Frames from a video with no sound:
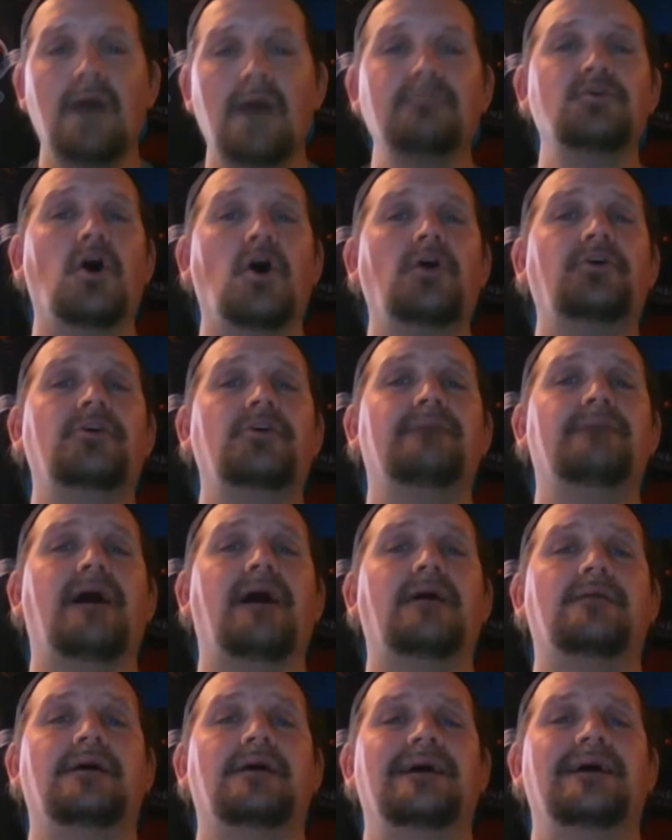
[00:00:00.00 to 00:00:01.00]
I'm talking
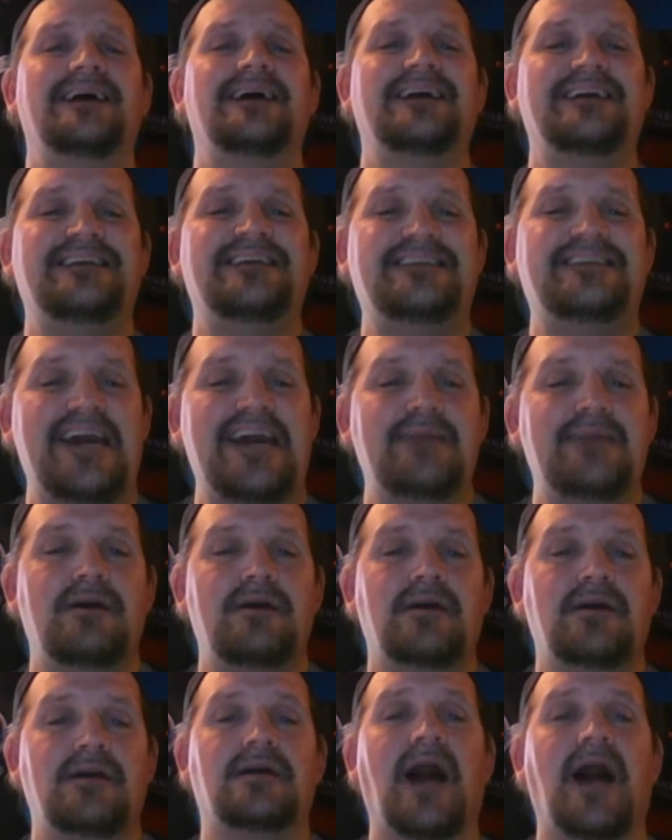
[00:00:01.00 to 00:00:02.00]
about
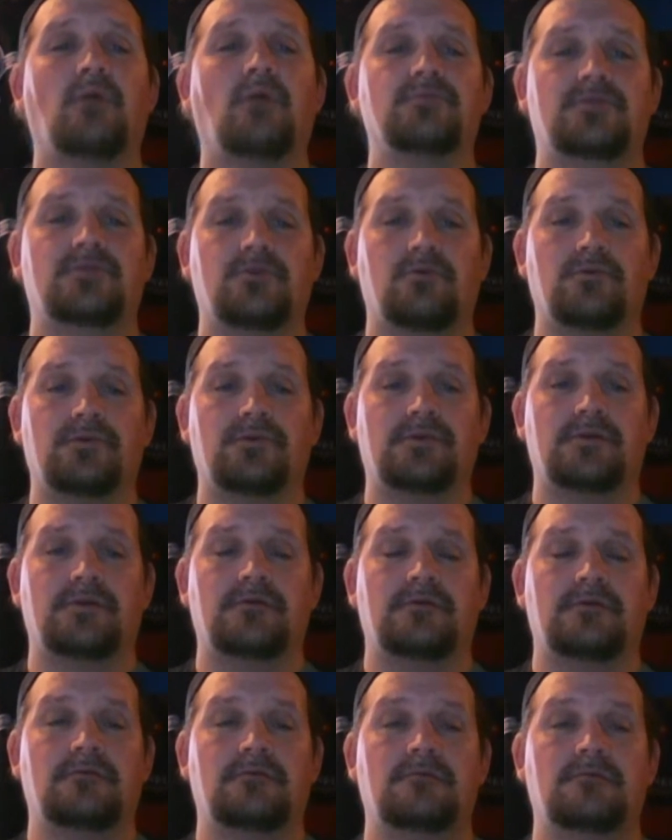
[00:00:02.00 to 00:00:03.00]
gaming
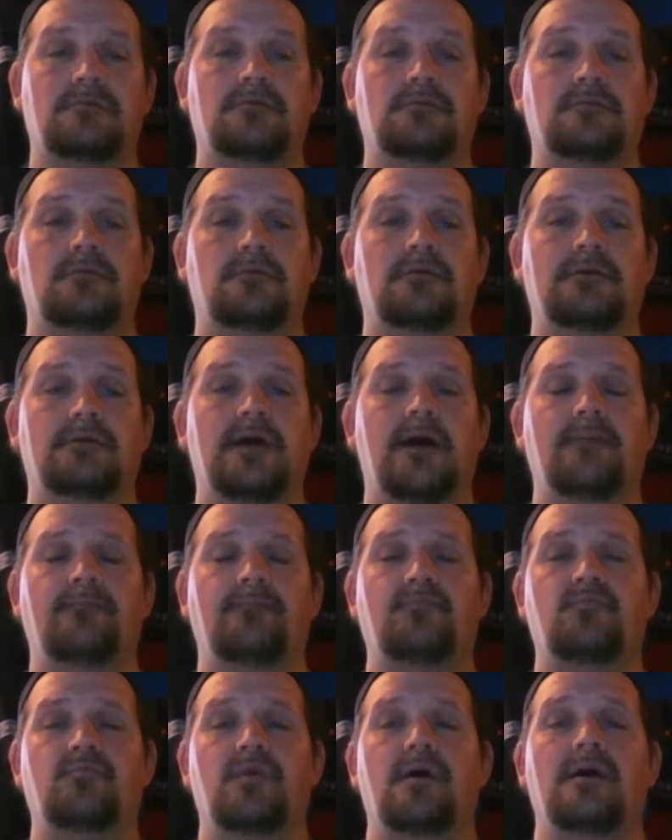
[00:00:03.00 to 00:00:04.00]
consoles. Okay?
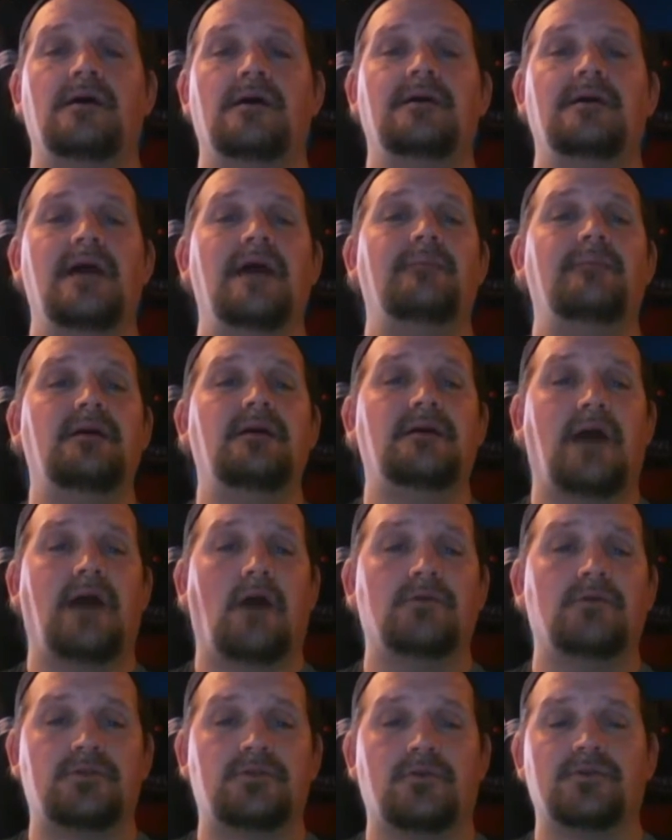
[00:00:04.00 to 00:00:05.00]
Gaming
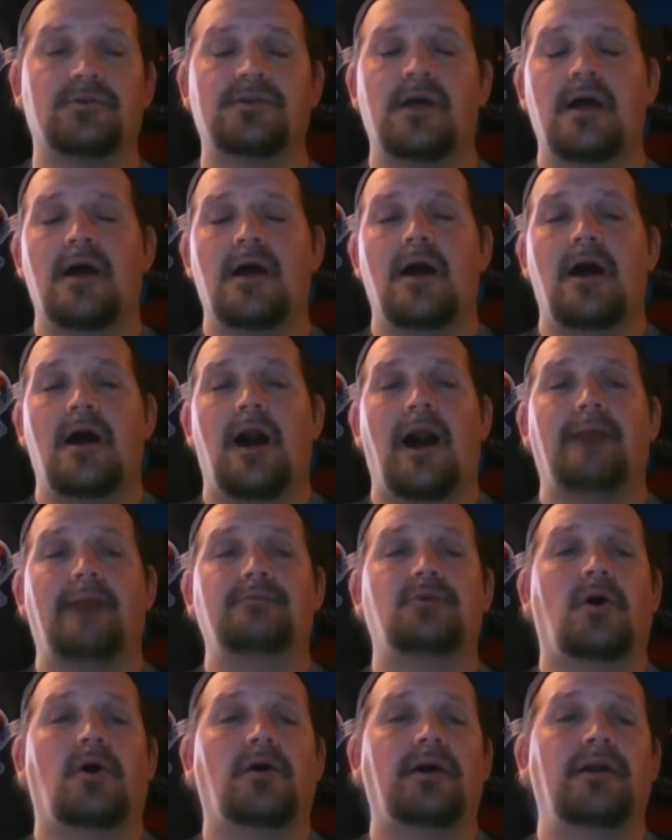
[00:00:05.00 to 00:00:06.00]
consoles.
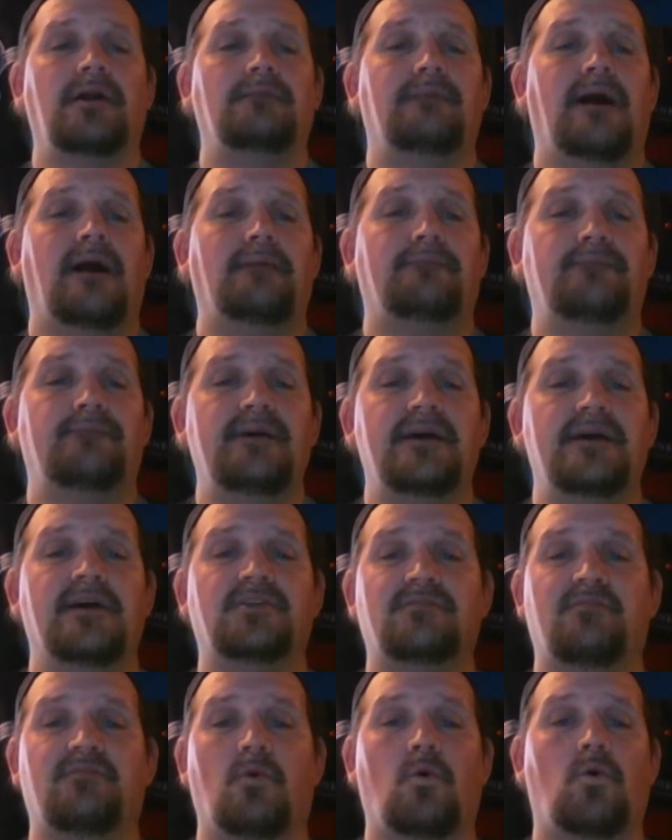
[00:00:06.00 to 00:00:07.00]
I'm talking about
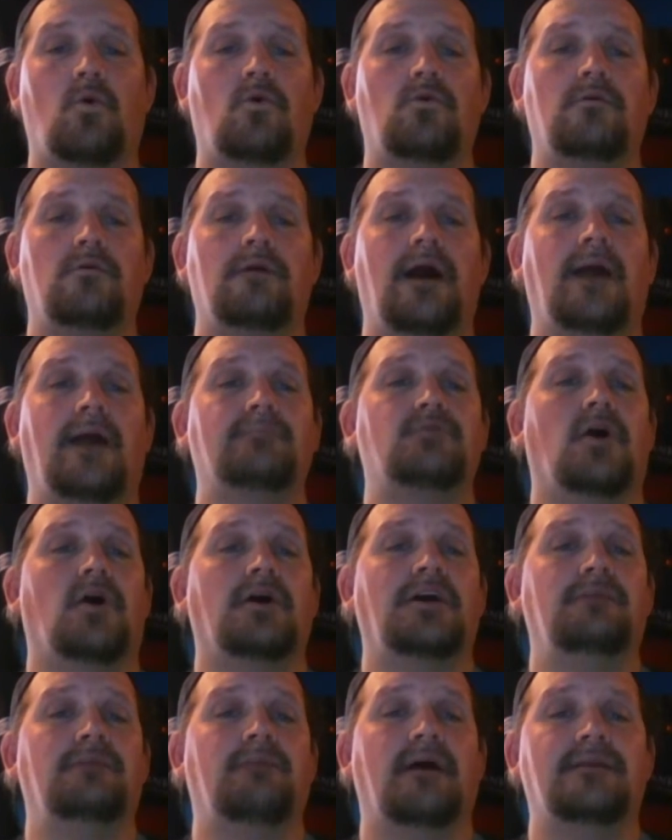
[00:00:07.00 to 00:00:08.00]
PS4. I'm
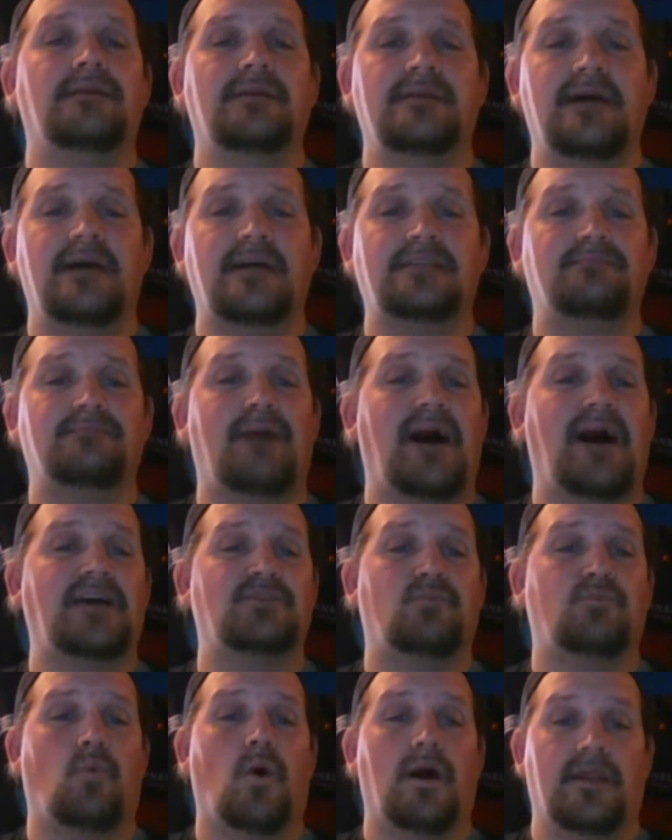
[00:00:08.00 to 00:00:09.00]
talking about the
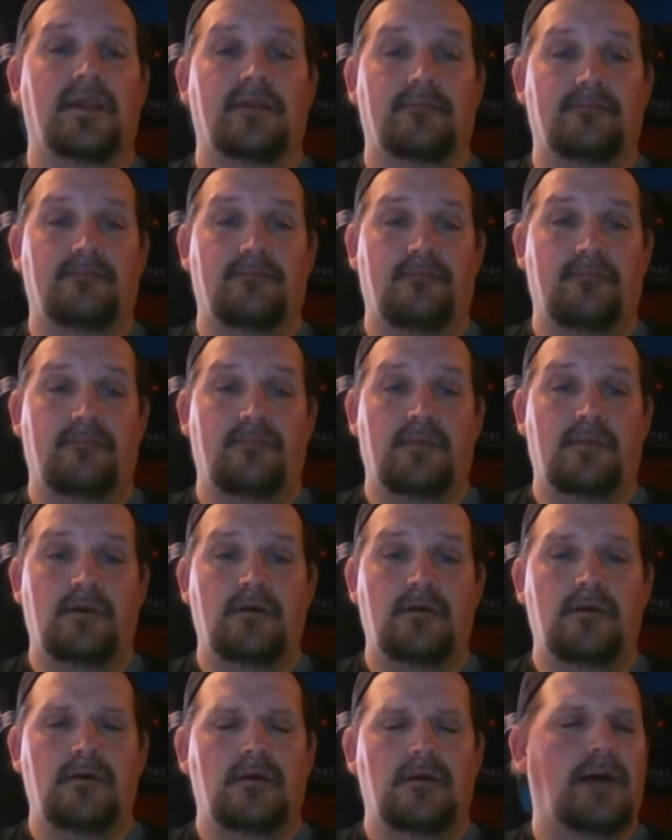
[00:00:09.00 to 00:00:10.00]
Xbox One.
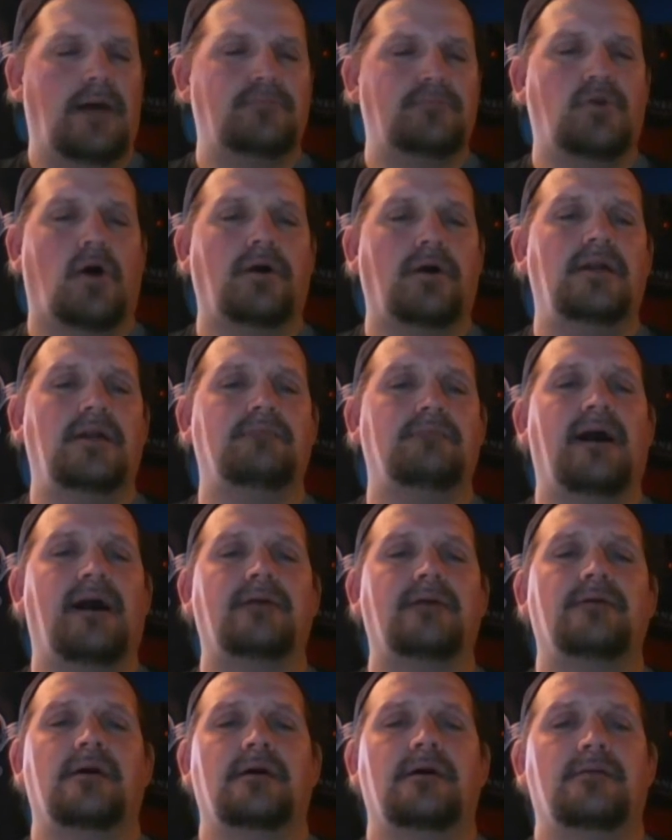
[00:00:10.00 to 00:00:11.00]
I'm talking
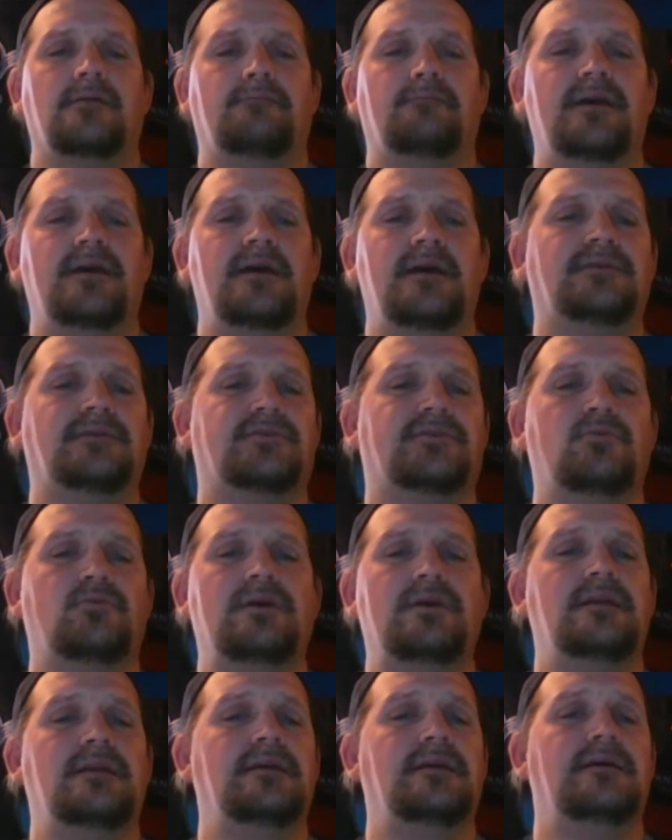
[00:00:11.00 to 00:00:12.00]
about the
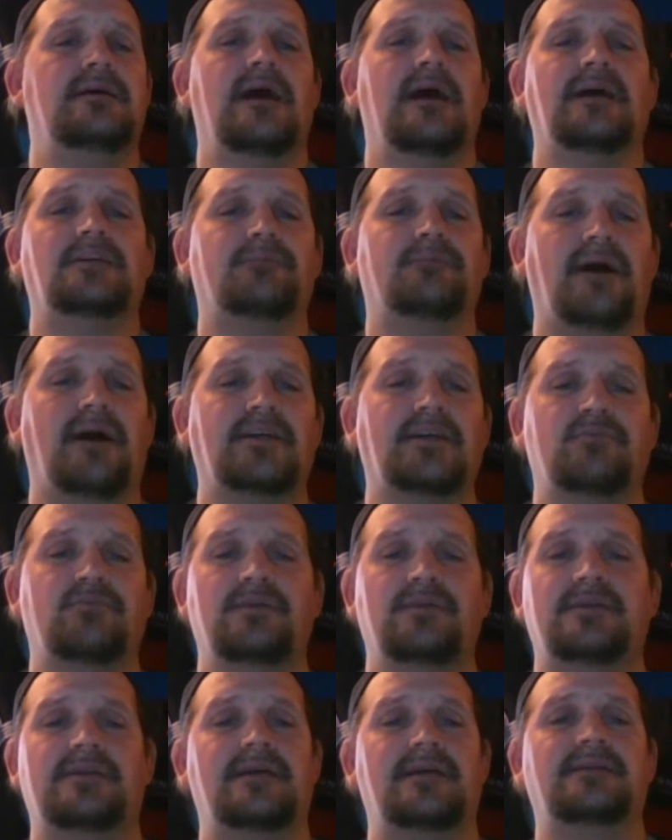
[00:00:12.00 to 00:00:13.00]
PS3, the Xbox
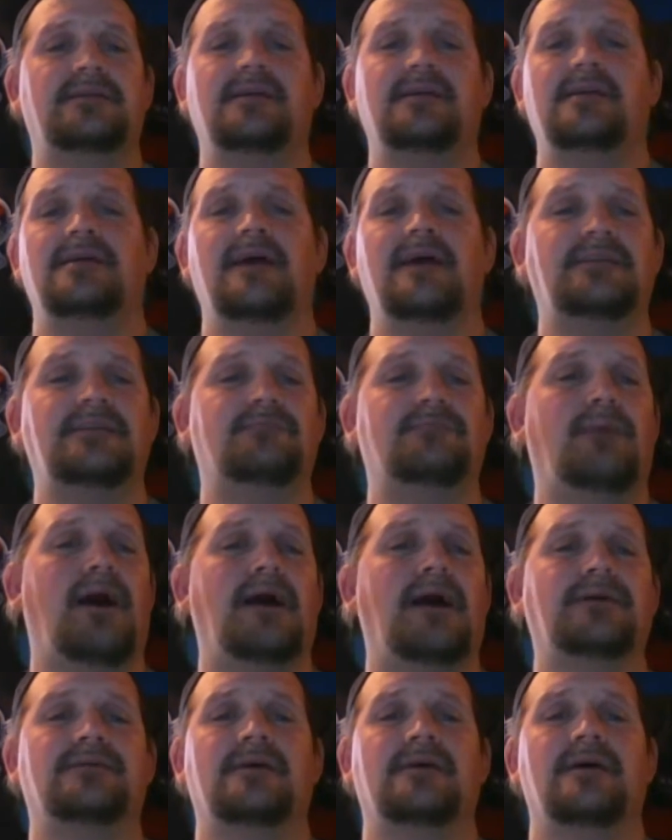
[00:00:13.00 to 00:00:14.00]
360, the
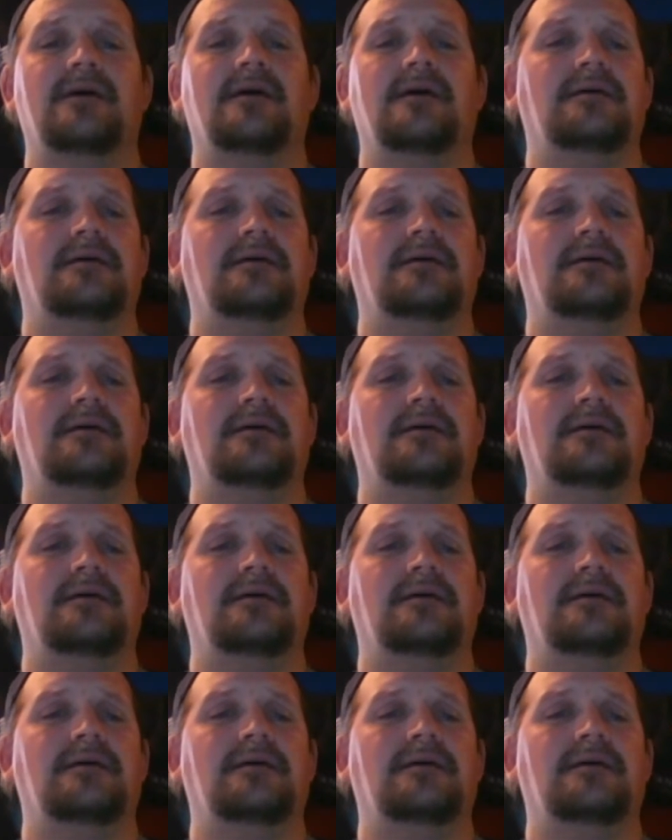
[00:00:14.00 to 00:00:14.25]
Xbox,